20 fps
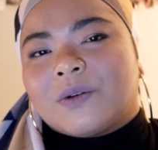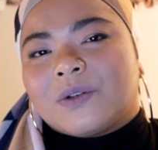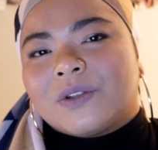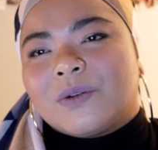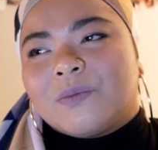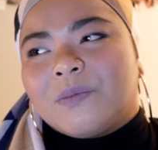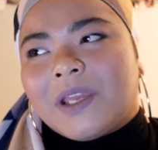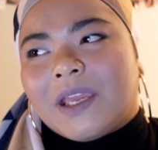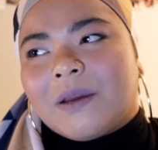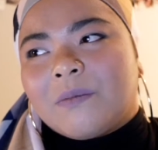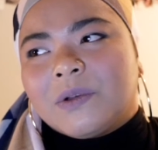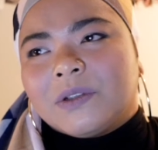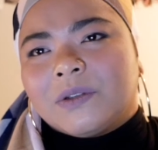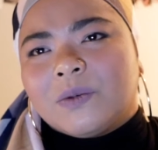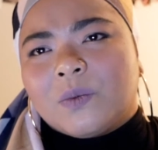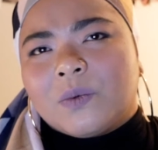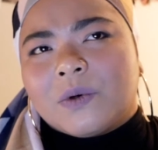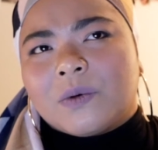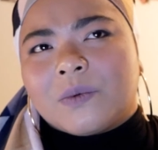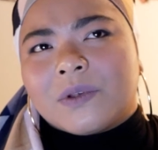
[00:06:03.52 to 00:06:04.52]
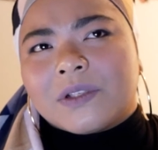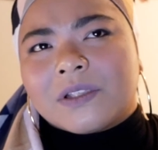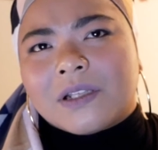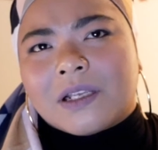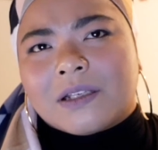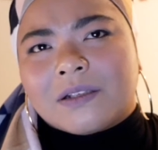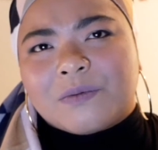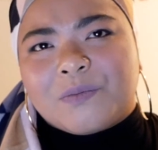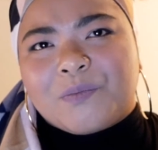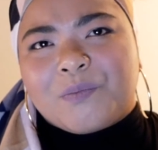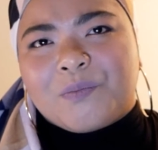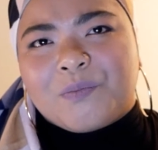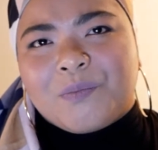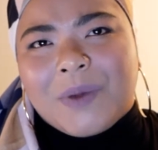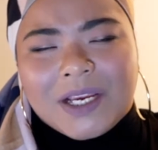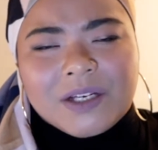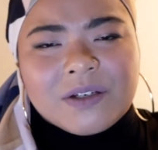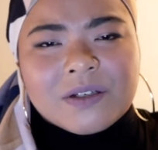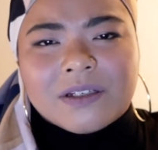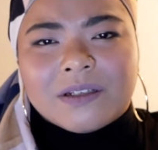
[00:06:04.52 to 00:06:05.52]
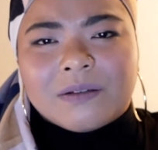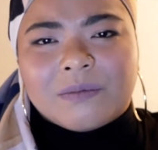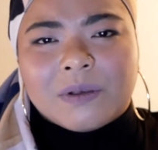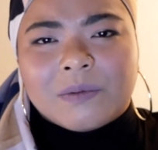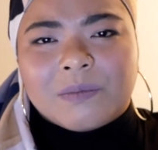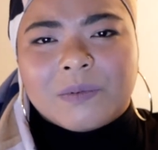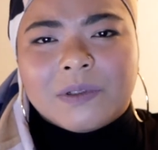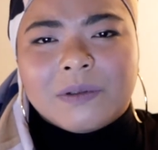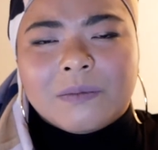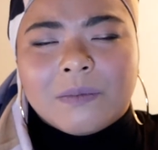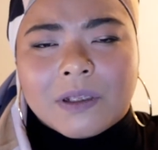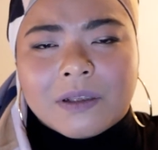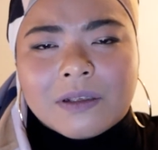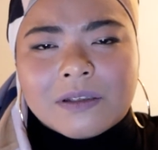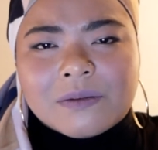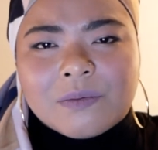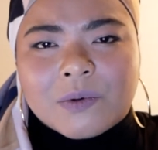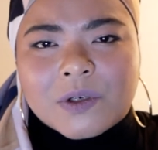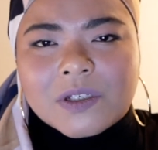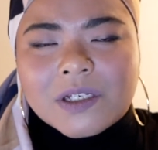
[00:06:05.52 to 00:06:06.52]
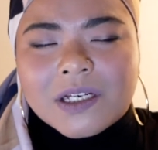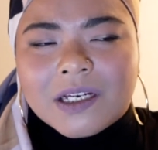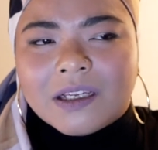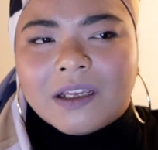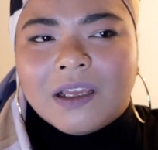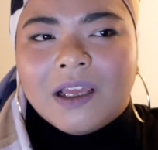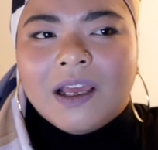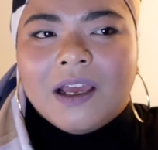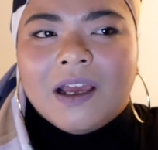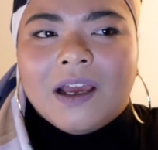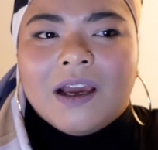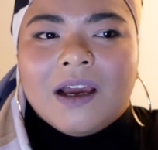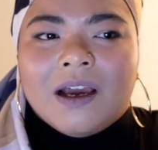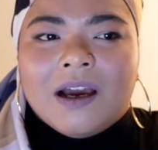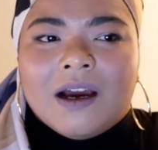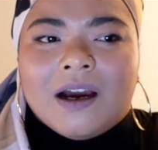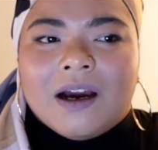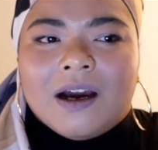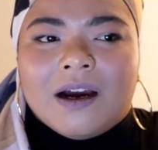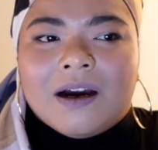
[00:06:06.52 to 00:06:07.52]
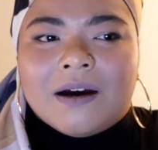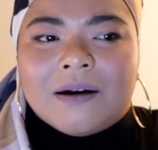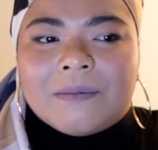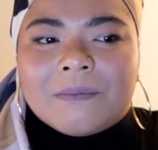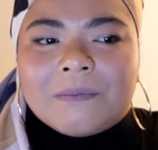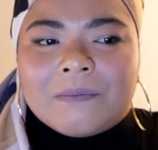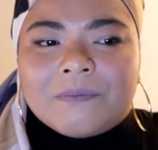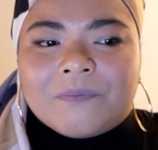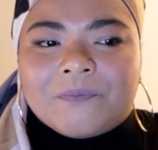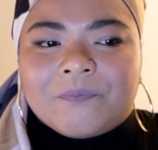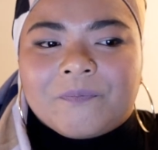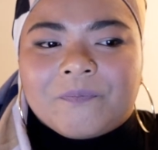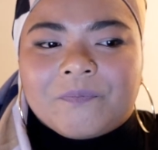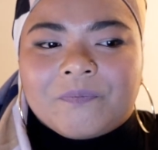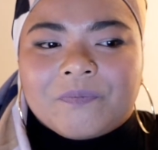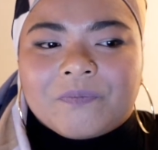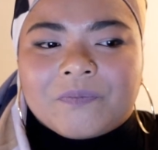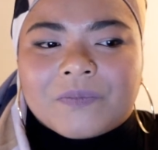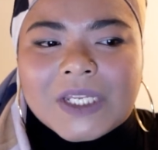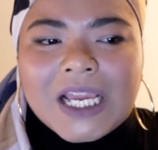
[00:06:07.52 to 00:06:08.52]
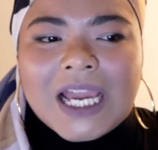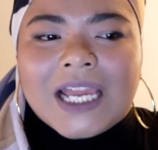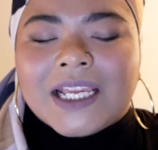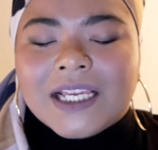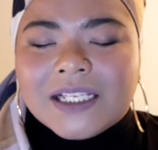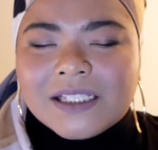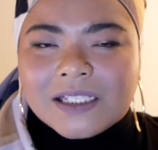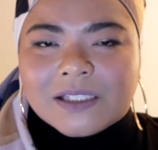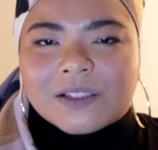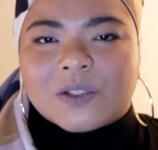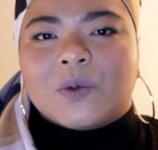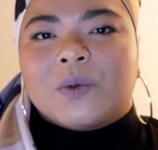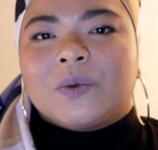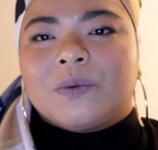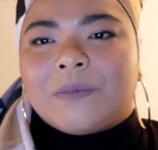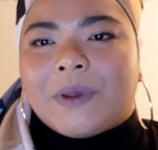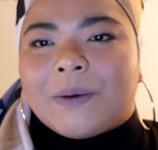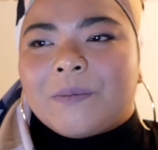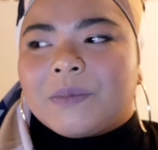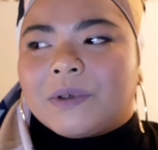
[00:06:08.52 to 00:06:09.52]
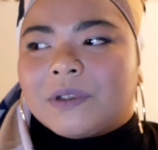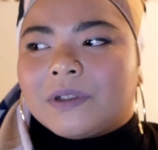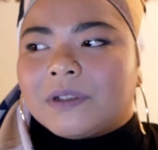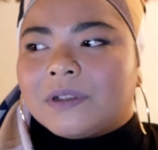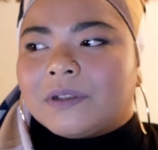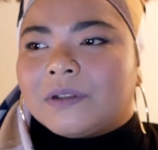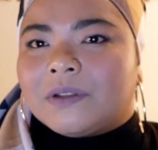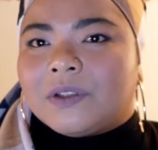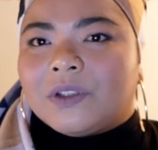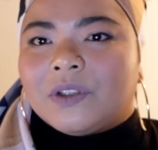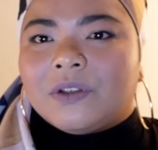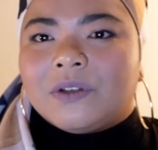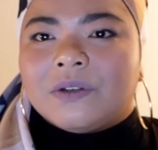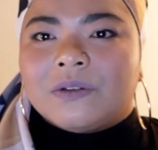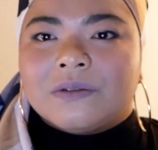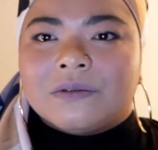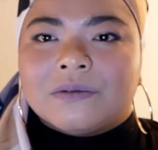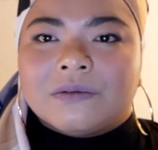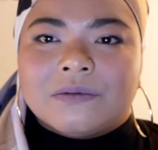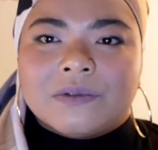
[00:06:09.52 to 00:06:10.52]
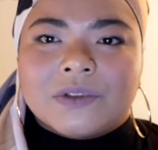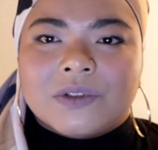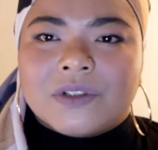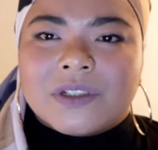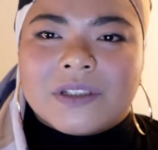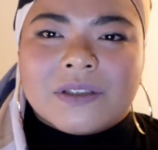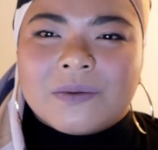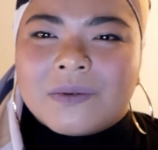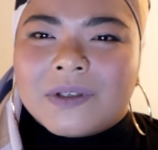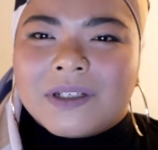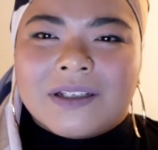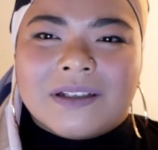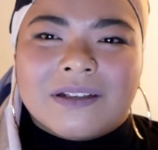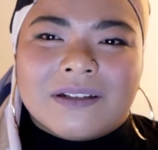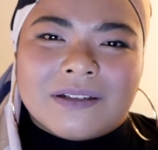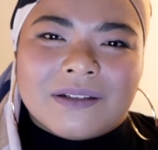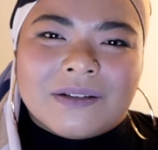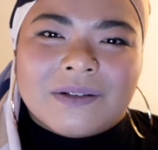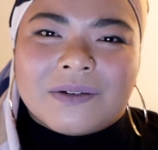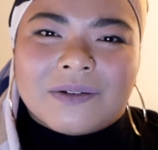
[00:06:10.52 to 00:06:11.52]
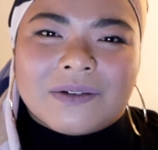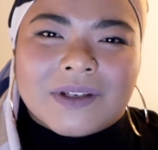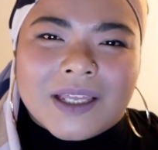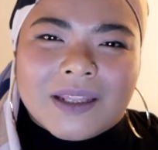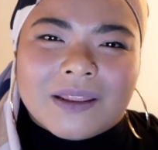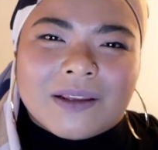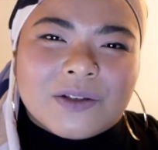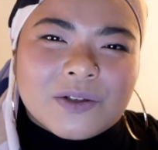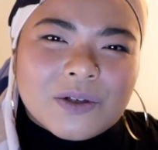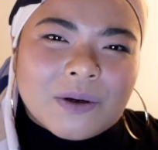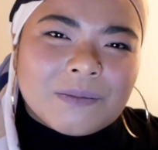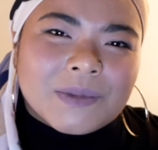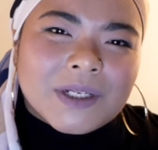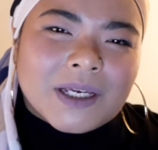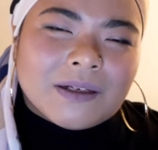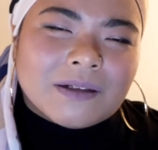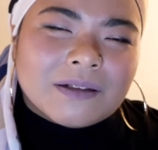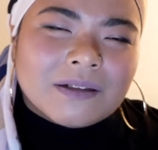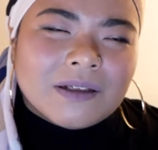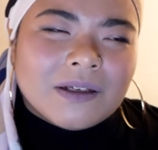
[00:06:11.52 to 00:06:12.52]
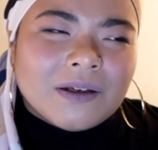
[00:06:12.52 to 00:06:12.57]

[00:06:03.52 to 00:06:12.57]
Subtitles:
to be able to work with such passionate people about this project. I guess as crew member, you just want to, you know, get the job done.